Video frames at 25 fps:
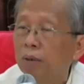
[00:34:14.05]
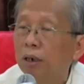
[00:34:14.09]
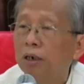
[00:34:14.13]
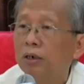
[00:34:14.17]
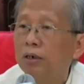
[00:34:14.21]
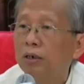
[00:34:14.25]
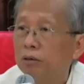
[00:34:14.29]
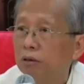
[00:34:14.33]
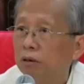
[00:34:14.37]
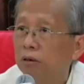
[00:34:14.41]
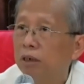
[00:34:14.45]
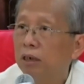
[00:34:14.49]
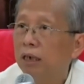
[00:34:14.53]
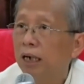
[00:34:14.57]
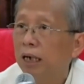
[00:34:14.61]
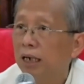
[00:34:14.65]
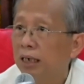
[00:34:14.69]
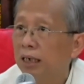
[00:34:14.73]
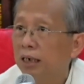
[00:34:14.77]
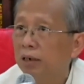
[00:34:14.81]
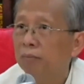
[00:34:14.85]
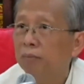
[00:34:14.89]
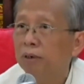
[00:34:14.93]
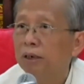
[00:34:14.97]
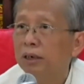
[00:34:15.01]
But your
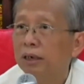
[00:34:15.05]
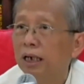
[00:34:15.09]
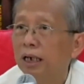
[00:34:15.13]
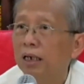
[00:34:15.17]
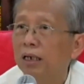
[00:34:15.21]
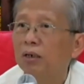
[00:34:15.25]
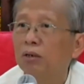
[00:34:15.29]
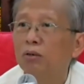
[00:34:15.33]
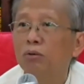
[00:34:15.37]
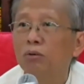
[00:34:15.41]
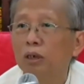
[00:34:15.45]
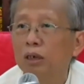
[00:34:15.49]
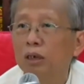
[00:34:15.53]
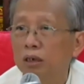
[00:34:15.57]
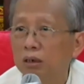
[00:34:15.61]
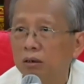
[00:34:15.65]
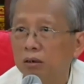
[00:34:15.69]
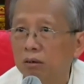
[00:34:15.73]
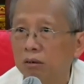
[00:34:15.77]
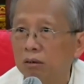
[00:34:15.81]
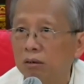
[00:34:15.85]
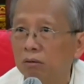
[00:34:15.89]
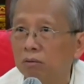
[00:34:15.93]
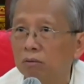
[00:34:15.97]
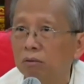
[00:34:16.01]
kayamita no
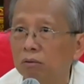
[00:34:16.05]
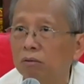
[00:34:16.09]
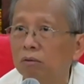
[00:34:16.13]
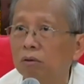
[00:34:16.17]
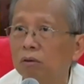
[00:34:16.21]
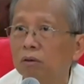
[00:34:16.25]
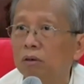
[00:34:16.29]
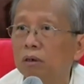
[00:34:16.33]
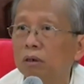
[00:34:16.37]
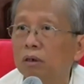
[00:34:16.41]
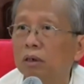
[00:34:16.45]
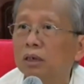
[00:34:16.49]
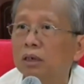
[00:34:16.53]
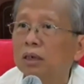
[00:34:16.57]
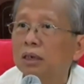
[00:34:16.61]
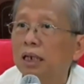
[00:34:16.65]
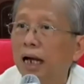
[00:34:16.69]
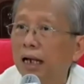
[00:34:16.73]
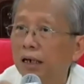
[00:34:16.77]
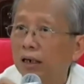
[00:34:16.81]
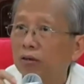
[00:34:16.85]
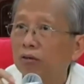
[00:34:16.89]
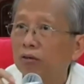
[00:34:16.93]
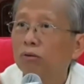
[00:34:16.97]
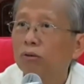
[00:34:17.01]
need to
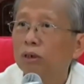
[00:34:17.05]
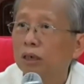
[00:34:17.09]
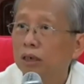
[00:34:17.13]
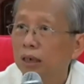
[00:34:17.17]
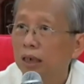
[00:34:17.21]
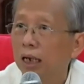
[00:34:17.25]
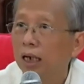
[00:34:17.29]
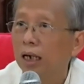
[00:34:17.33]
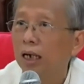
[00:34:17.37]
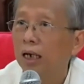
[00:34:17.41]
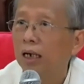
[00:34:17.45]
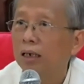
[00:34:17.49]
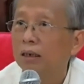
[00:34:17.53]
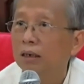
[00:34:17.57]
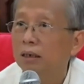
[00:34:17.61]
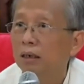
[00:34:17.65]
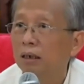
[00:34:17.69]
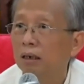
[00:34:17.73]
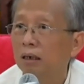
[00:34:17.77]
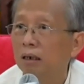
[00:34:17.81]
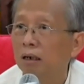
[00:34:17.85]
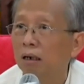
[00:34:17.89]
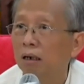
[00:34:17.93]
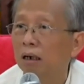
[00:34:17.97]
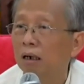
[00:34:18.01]
start doing
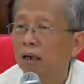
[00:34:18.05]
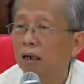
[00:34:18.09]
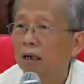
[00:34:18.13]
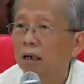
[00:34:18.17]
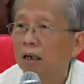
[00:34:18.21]
that.